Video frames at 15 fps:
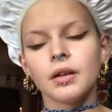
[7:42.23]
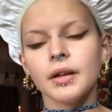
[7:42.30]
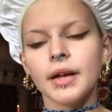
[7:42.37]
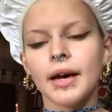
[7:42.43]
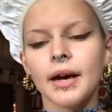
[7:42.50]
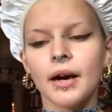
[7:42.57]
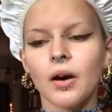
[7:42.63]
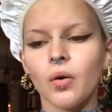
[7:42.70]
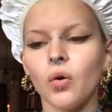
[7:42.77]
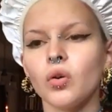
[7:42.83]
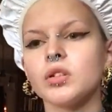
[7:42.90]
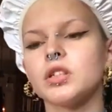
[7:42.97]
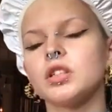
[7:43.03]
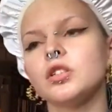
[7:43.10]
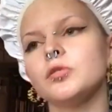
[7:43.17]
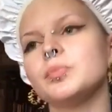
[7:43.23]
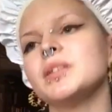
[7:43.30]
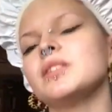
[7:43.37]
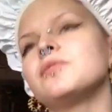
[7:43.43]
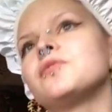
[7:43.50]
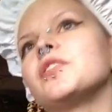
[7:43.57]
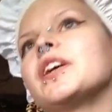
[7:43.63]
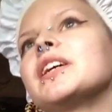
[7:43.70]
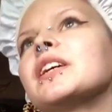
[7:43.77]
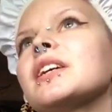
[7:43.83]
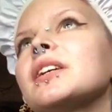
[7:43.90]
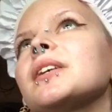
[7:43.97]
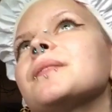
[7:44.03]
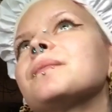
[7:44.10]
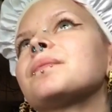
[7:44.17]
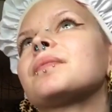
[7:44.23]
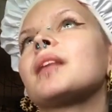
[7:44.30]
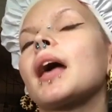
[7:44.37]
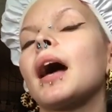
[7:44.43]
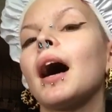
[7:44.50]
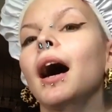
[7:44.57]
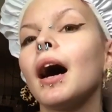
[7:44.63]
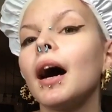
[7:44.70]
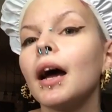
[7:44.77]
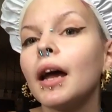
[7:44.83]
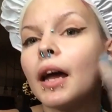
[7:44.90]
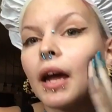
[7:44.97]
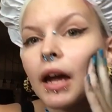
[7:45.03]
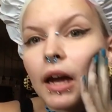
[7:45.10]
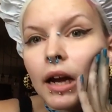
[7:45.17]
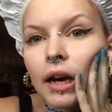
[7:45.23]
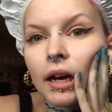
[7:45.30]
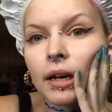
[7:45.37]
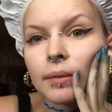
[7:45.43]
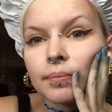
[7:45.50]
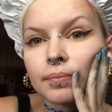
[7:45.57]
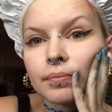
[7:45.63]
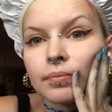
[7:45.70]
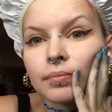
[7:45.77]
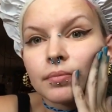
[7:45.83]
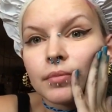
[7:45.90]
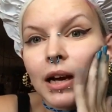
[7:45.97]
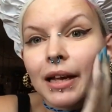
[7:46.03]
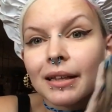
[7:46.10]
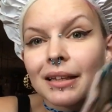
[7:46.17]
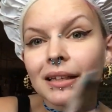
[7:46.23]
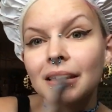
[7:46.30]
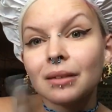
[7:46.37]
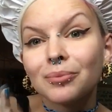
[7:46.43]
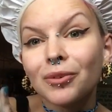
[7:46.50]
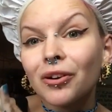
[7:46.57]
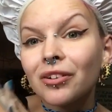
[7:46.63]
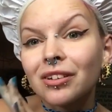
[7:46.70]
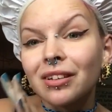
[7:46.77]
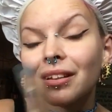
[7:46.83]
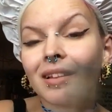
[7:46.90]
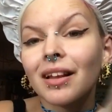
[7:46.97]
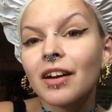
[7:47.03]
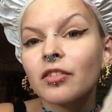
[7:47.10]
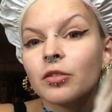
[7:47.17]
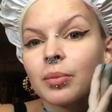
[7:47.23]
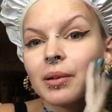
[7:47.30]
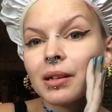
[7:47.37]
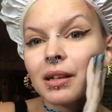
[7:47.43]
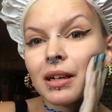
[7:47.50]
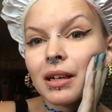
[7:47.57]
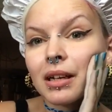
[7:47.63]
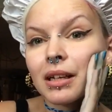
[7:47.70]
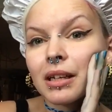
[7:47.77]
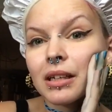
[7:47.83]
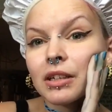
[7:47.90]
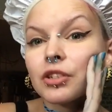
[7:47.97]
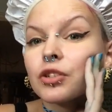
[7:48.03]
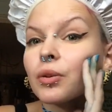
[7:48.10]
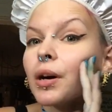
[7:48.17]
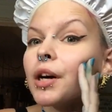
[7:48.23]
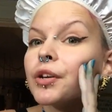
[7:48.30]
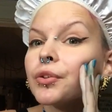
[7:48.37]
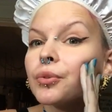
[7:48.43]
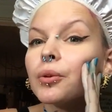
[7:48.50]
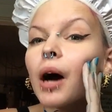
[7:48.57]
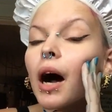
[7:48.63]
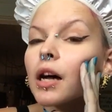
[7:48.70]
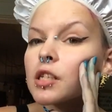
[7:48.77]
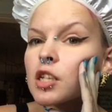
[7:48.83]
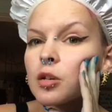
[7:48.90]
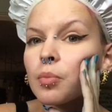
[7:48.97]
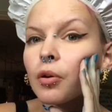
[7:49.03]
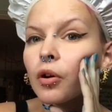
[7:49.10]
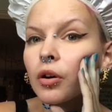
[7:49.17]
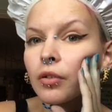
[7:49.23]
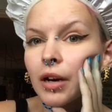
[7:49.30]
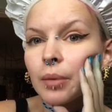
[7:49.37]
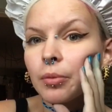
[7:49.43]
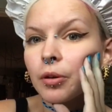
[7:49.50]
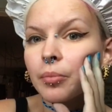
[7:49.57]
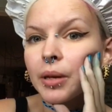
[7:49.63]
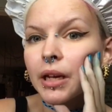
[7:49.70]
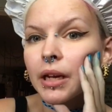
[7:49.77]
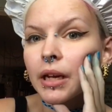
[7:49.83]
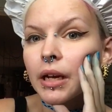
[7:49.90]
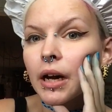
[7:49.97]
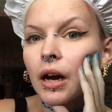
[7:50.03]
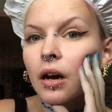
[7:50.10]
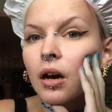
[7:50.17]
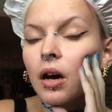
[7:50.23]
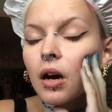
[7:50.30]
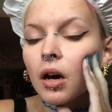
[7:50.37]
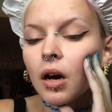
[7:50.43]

Now, to be fair, I lean more to the left politically, so I do not support rebel media,